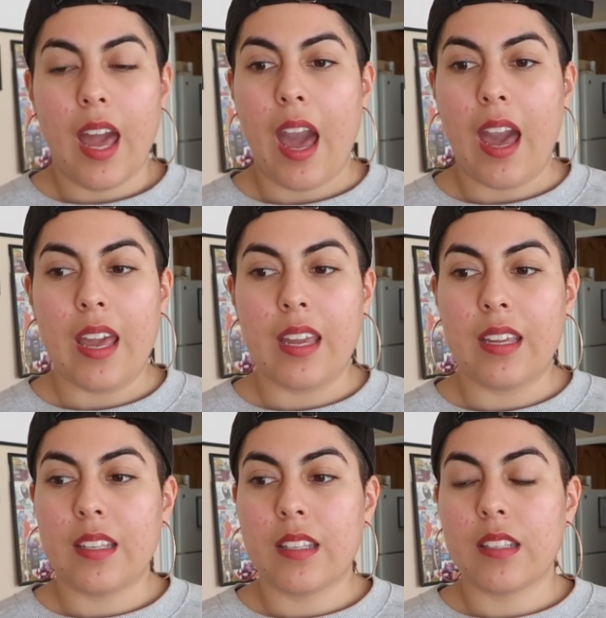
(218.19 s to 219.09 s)

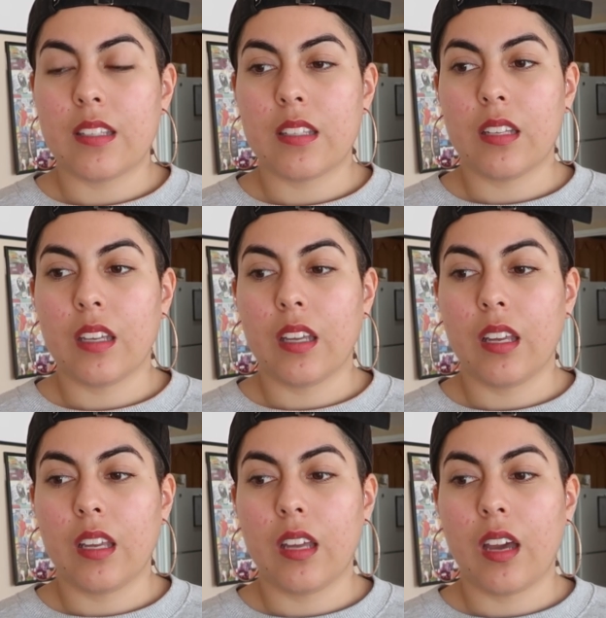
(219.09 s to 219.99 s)
And
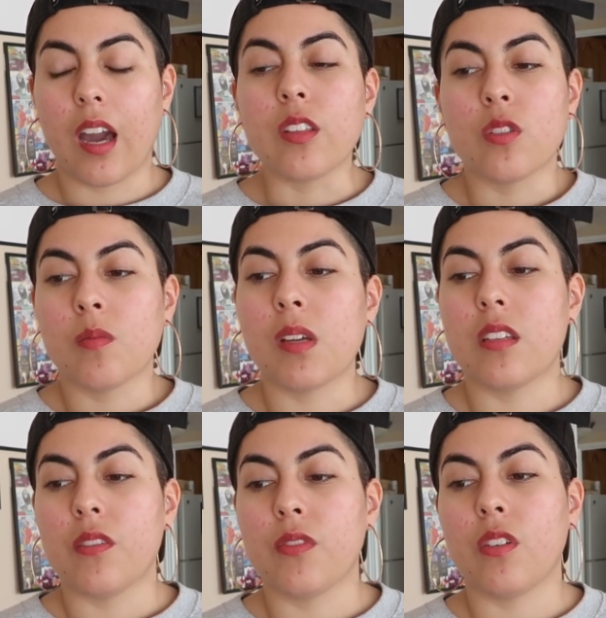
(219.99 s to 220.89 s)
I told
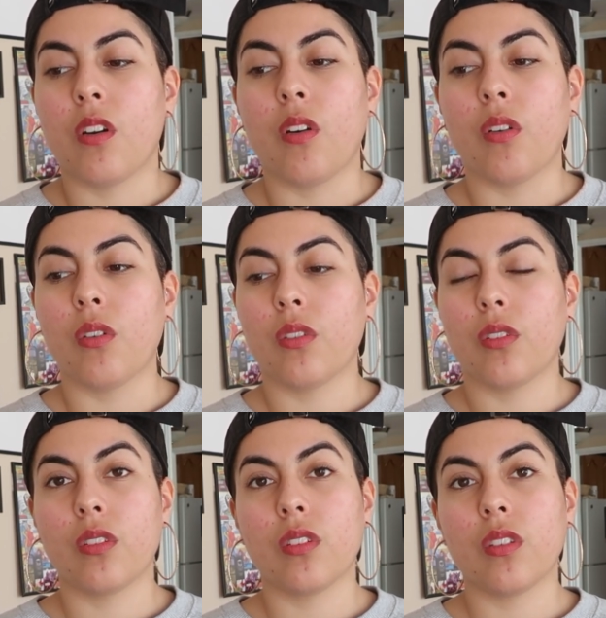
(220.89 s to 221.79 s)
myself, you know,
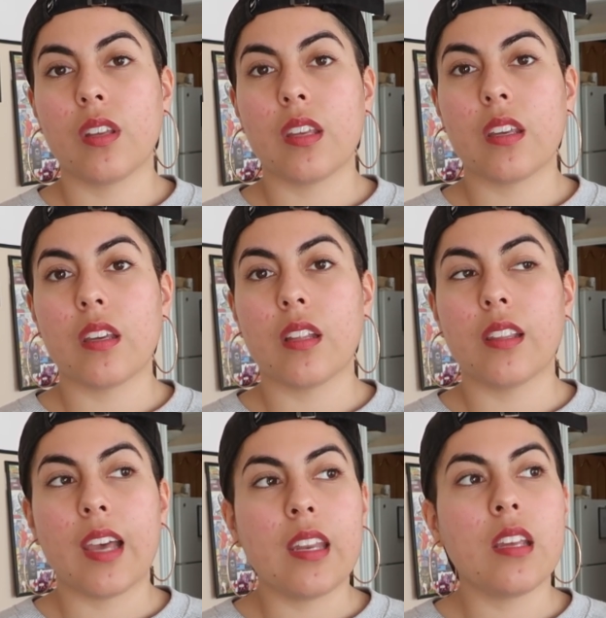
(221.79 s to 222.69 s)

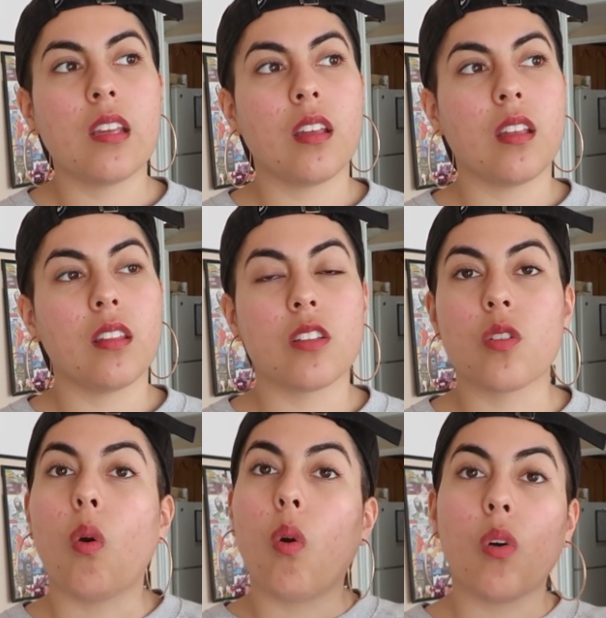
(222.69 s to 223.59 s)
letting this
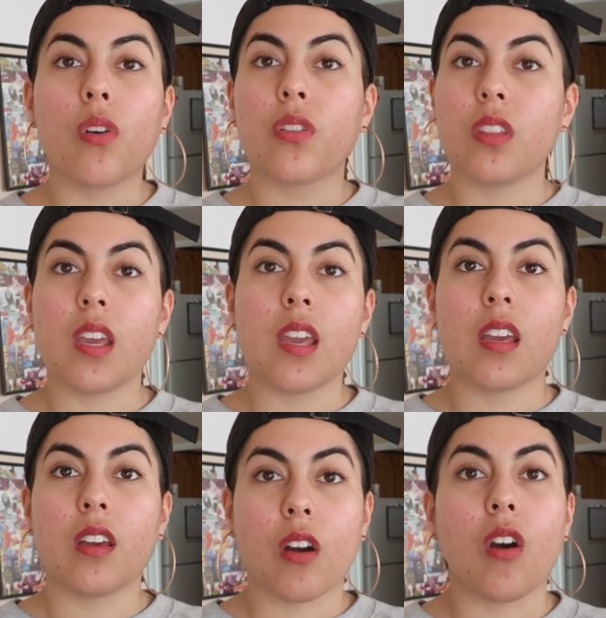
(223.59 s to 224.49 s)
whole
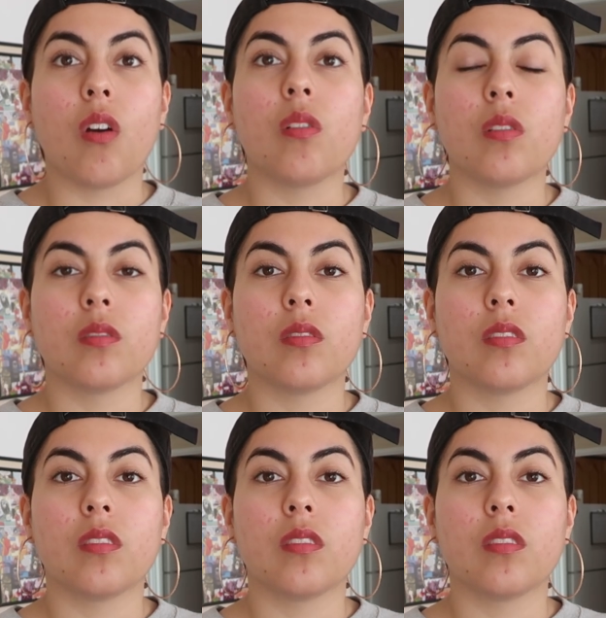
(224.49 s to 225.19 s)
thing go